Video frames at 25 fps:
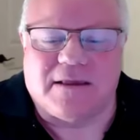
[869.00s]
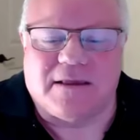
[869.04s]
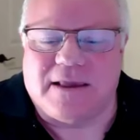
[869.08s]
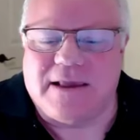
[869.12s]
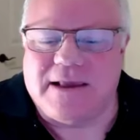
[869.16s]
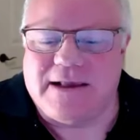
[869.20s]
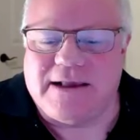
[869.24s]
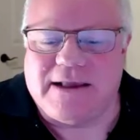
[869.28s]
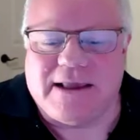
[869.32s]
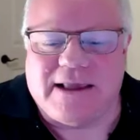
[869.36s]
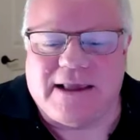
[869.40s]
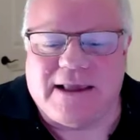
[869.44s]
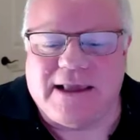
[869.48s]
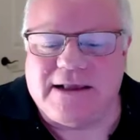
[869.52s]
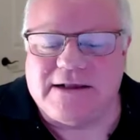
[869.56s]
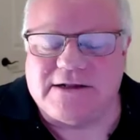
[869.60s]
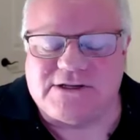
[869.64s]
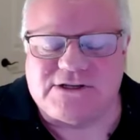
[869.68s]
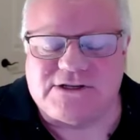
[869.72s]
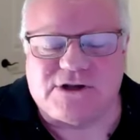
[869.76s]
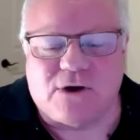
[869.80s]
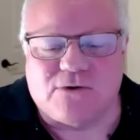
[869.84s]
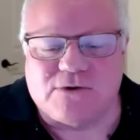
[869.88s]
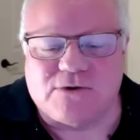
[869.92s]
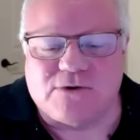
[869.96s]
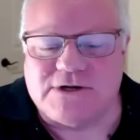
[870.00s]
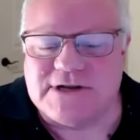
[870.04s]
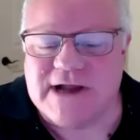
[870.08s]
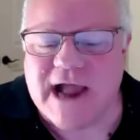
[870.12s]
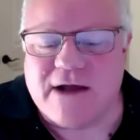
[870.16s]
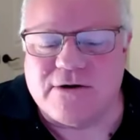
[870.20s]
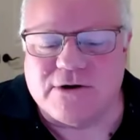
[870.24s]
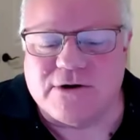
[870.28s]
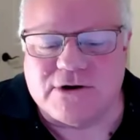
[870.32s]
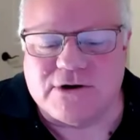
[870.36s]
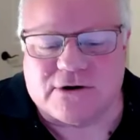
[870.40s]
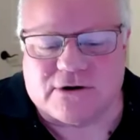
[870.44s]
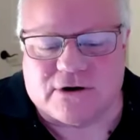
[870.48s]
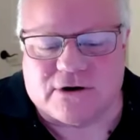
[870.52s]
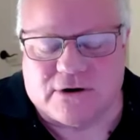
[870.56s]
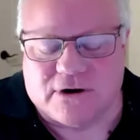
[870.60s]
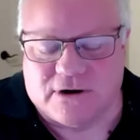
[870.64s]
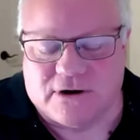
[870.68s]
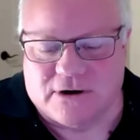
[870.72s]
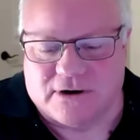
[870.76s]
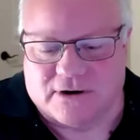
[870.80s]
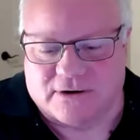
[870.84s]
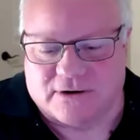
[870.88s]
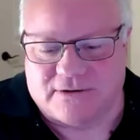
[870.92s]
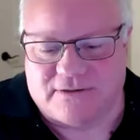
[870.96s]
He's so down to
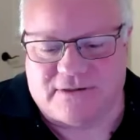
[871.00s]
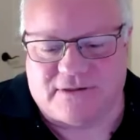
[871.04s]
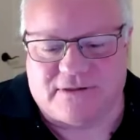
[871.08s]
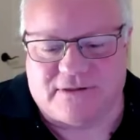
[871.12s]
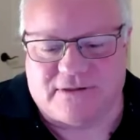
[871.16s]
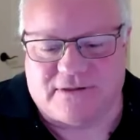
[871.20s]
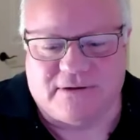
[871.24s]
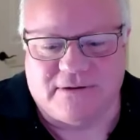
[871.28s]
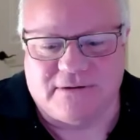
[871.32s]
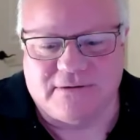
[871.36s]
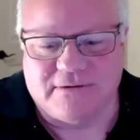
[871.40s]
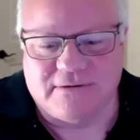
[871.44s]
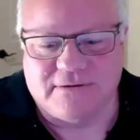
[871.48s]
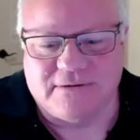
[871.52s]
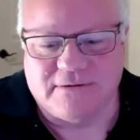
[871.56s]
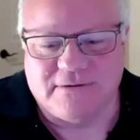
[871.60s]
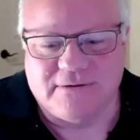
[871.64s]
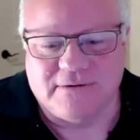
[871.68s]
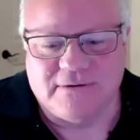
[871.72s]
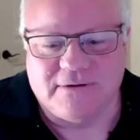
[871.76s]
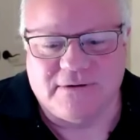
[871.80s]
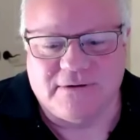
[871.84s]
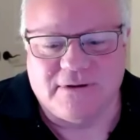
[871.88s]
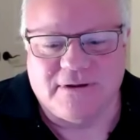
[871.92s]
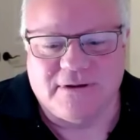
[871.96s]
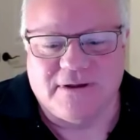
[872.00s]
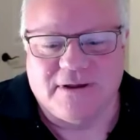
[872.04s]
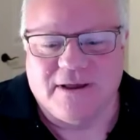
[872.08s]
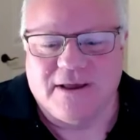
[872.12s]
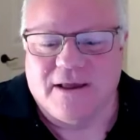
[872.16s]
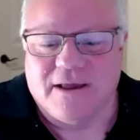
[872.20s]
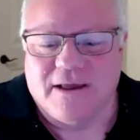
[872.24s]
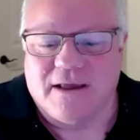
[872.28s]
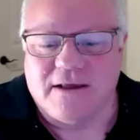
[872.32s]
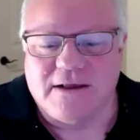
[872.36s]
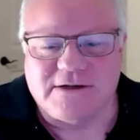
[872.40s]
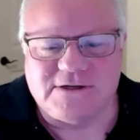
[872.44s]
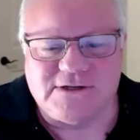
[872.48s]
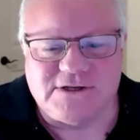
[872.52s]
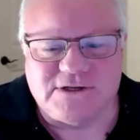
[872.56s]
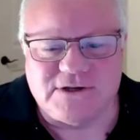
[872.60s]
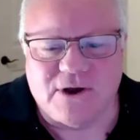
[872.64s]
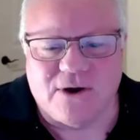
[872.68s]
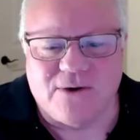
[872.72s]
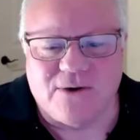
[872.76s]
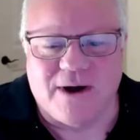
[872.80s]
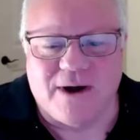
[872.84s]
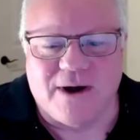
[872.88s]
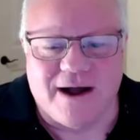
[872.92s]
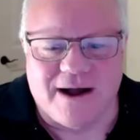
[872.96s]
earth. He's
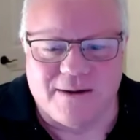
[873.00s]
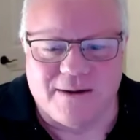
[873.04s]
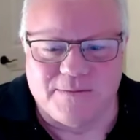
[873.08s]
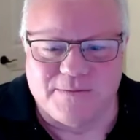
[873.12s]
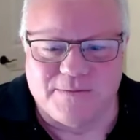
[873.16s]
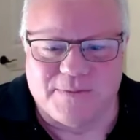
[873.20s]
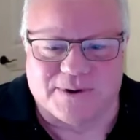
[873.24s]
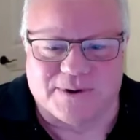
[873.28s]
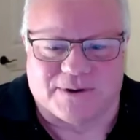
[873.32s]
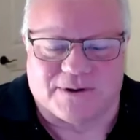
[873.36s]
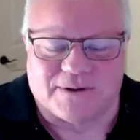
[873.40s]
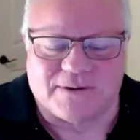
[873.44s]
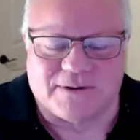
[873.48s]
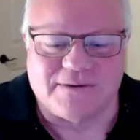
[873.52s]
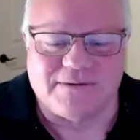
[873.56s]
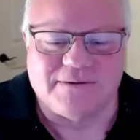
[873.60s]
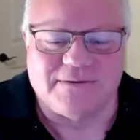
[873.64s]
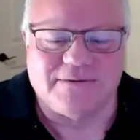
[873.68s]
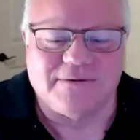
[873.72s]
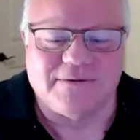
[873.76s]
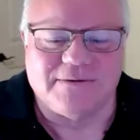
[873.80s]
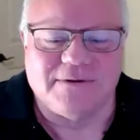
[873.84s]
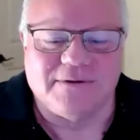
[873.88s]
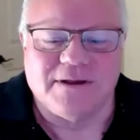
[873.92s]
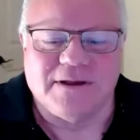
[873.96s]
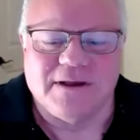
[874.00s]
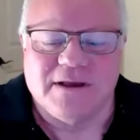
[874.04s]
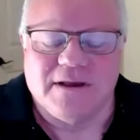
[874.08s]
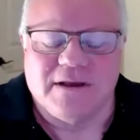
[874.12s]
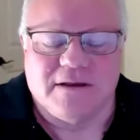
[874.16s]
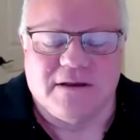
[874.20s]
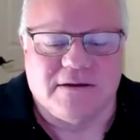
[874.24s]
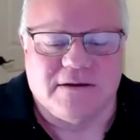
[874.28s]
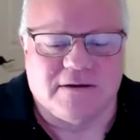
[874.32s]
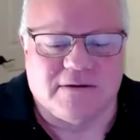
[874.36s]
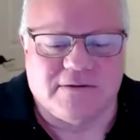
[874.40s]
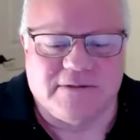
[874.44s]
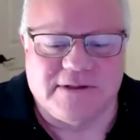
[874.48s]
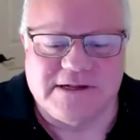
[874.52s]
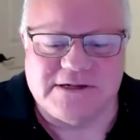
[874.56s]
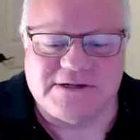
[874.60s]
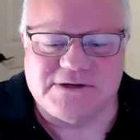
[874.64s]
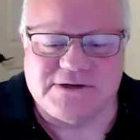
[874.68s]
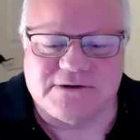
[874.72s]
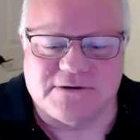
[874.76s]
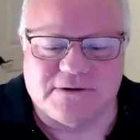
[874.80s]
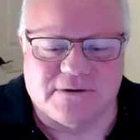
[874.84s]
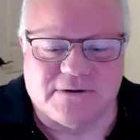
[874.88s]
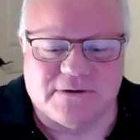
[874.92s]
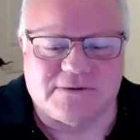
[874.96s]
so humble. You know,
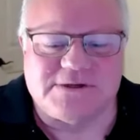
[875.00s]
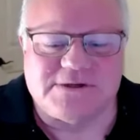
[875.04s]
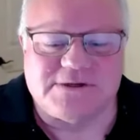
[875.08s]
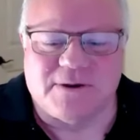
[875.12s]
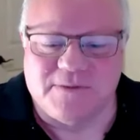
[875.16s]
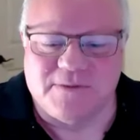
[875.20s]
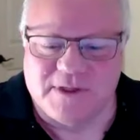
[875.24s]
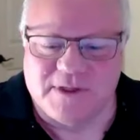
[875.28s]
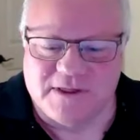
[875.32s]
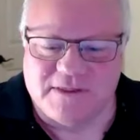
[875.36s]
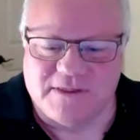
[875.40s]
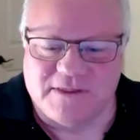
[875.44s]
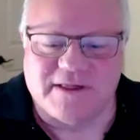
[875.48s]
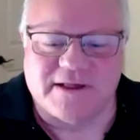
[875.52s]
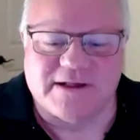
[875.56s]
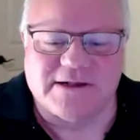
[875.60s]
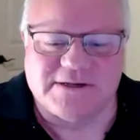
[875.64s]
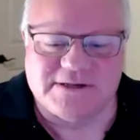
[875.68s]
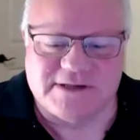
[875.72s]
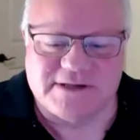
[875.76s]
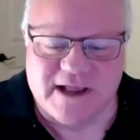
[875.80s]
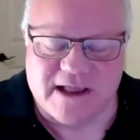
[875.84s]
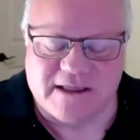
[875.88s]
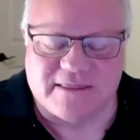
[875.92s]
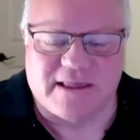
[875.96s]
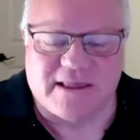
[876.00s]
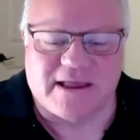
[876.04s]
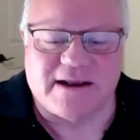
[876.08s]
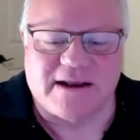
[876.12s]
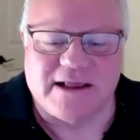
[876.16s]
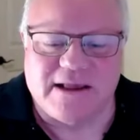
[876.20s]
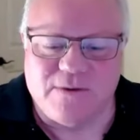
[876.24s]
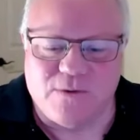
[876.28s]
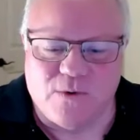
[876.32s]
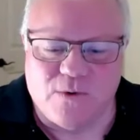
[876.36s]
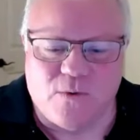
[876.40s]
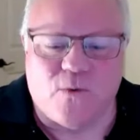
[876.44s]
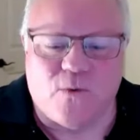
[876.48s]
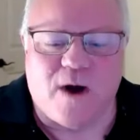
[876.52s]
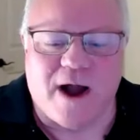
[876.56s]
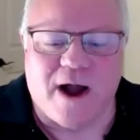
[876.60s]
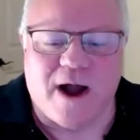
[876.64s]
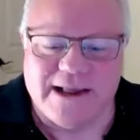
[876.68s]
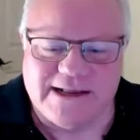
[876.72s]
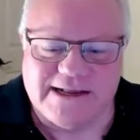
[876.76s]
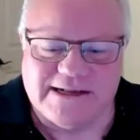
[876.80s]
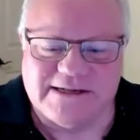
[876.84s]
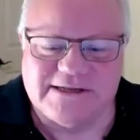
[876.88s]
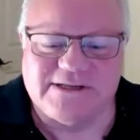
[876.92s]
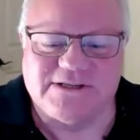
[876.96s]
these are some of the things that
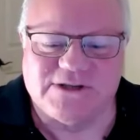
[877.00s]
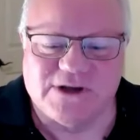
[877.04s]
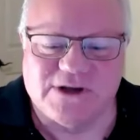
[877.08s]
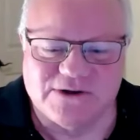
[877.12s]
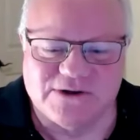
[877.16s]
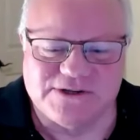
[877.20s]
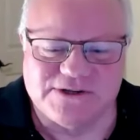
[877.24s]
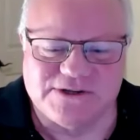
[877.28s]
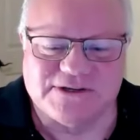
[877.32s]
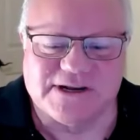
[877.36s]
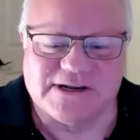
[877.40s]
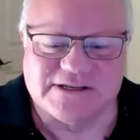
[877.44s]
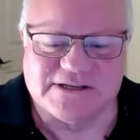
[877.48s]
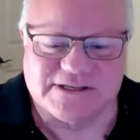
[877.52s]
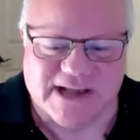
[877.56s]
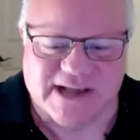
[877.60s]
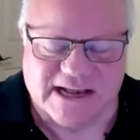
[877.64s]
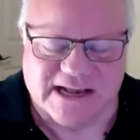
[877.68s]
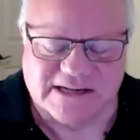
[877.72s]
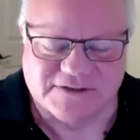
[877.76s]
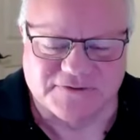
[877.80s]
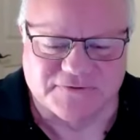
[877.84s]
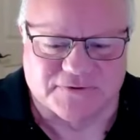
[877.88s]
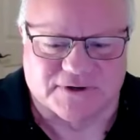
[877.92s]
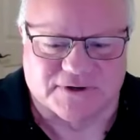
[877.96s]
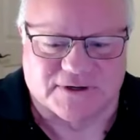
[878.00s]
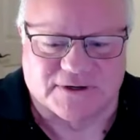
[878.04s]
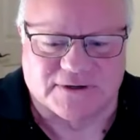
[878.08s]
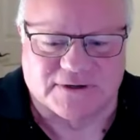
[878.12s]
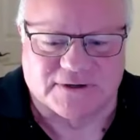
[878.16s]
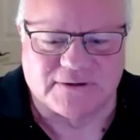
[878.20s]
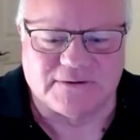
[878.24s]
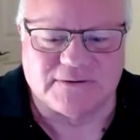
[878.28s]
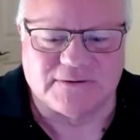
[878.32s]
why he's so successful,